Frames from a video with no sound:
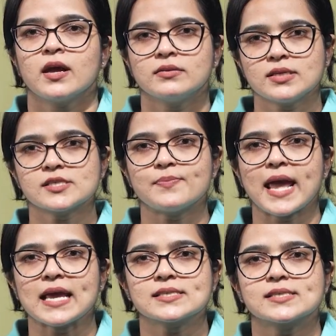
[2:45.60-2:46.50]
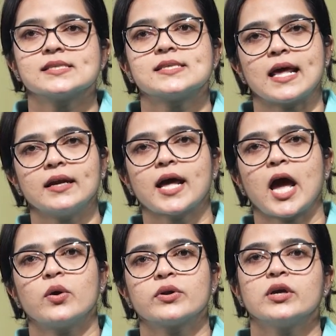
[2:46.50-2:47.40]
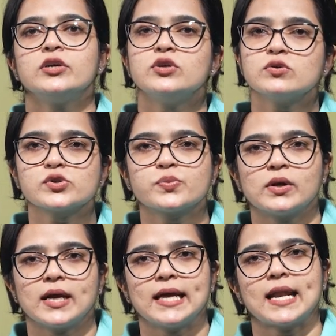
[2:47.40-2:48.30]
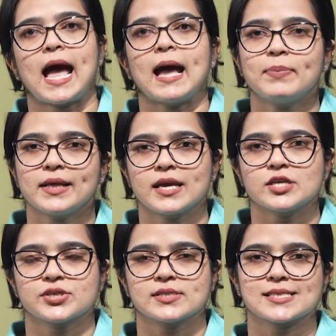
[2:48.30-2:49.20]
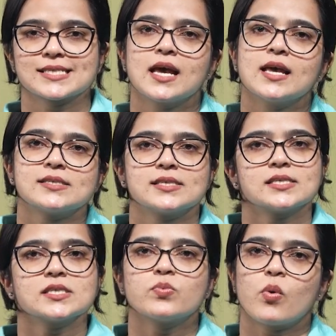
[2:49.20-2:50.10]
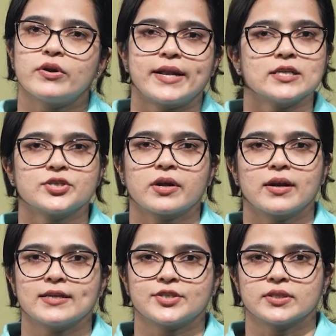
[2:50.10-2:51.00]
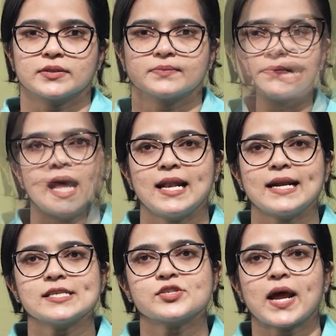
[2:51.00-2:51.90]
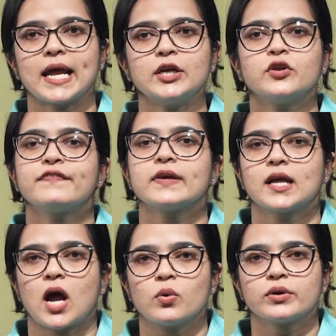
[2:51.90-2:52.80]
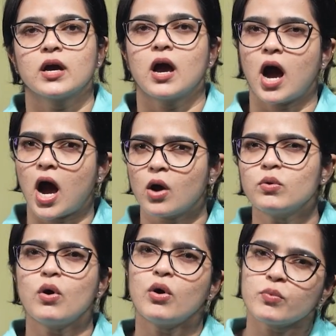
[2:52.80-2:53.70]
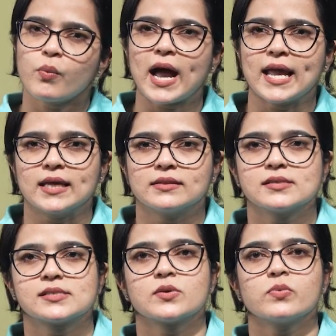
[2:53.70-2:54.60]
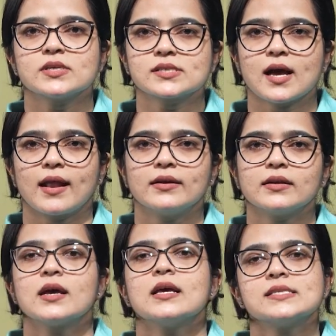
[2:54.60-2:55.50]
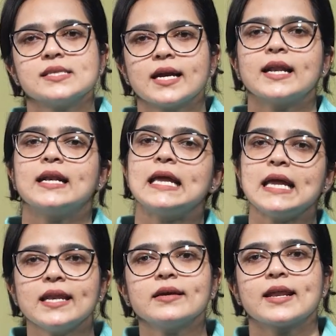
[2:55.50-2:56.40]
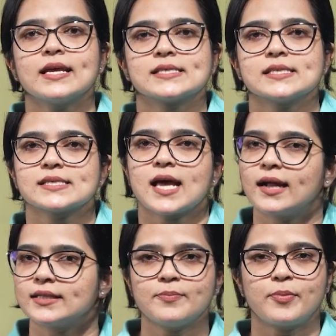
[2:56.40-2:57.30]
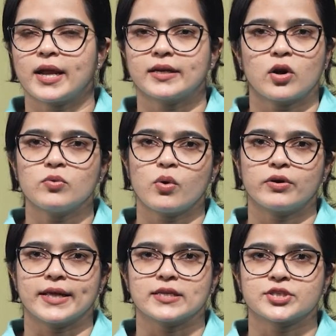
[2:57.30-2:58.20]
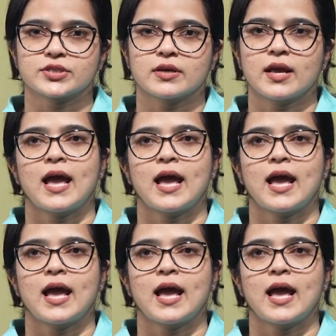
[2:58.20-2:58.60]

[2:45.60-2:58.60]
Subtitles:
This makes the zener diode useful in applications such as voltage regulation. Let us try to figure out how or why this reverse current suddenly increases at the breakdown voltage.